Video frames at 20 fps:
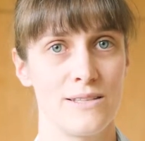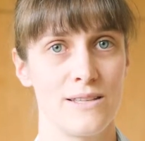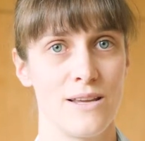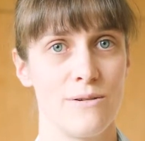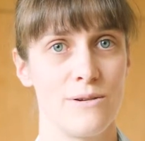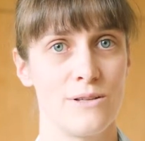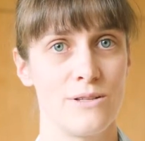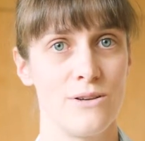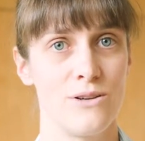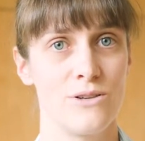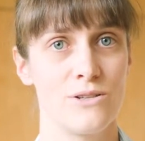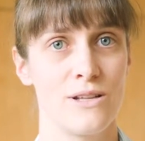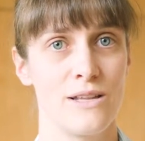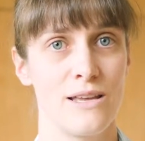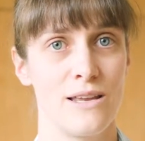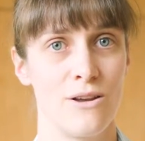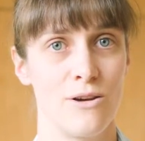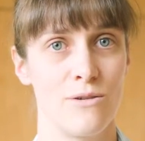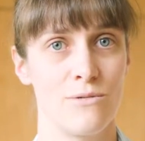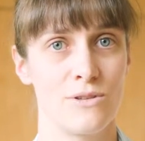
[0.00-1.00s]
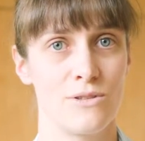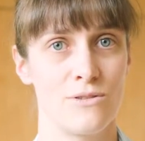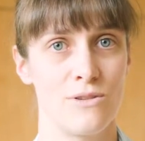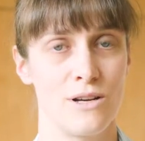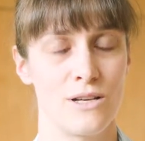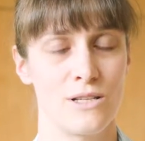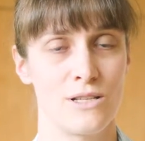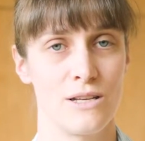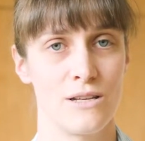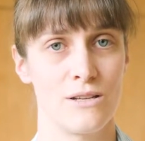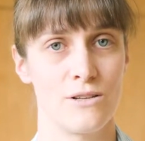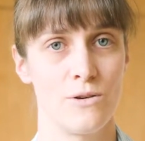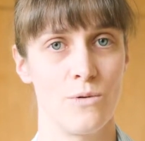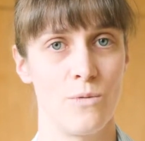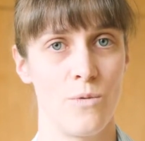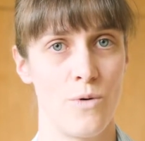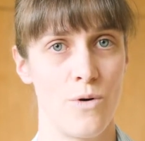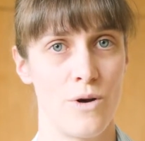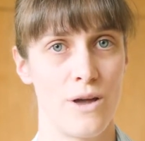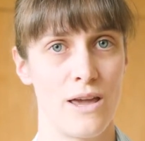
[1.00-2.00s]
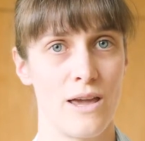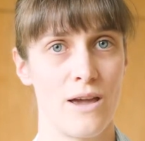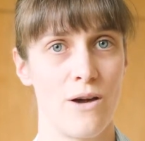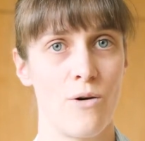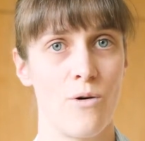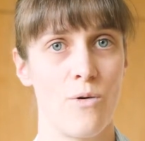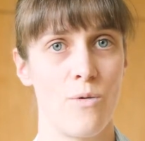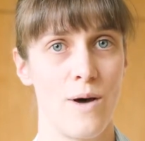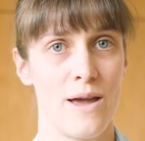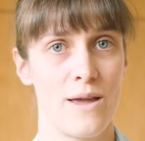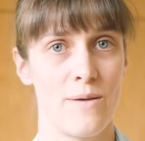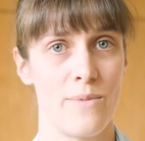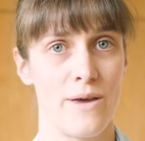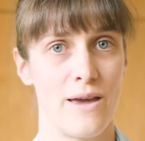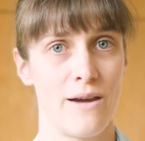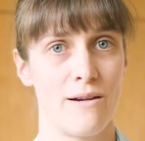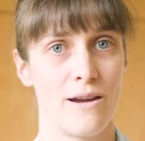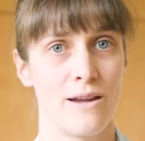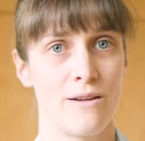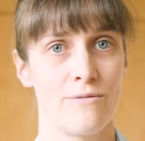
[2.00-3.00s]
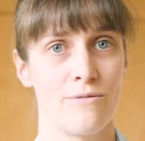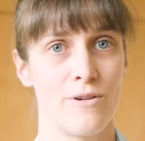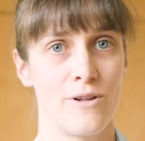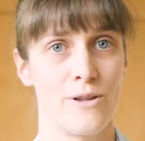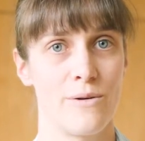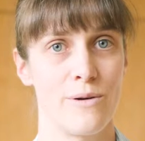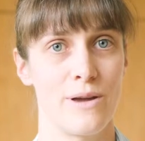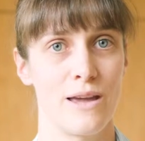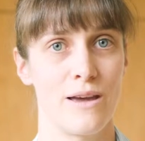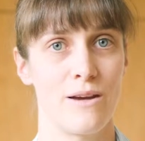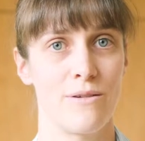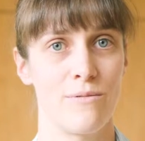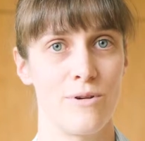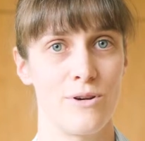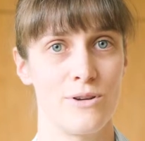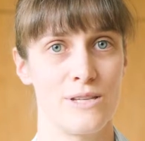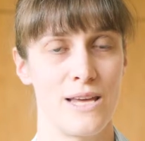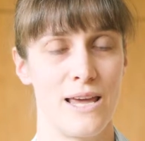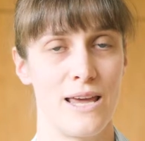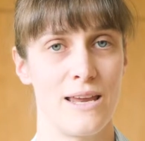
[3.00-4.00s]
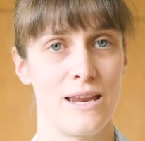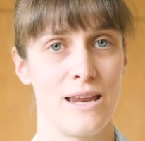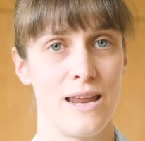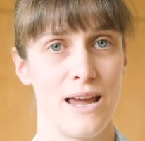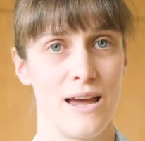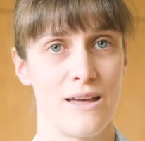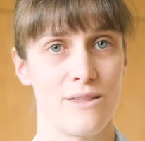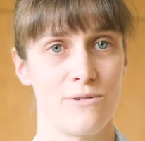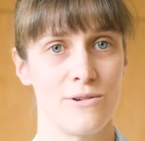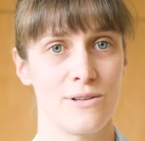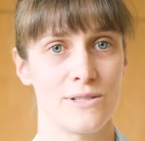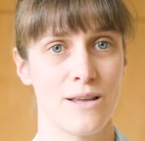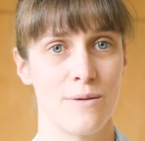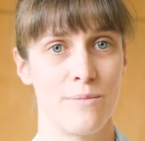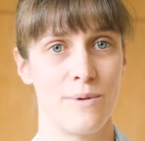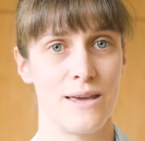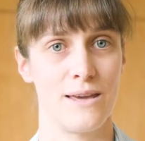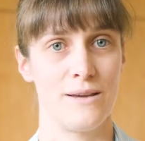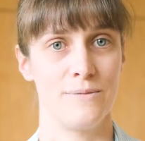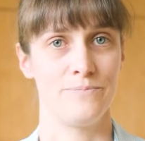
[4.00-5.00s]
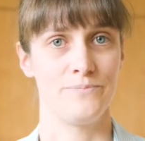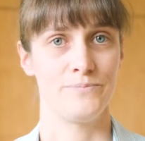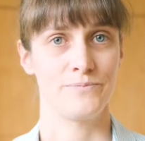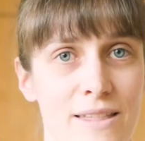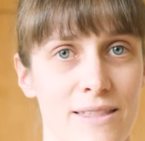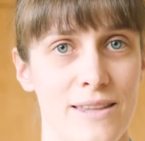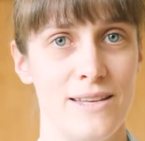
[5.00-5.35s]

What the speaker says: there is usually no restriction to walking or weight bearing following a routine knee arthroscopy.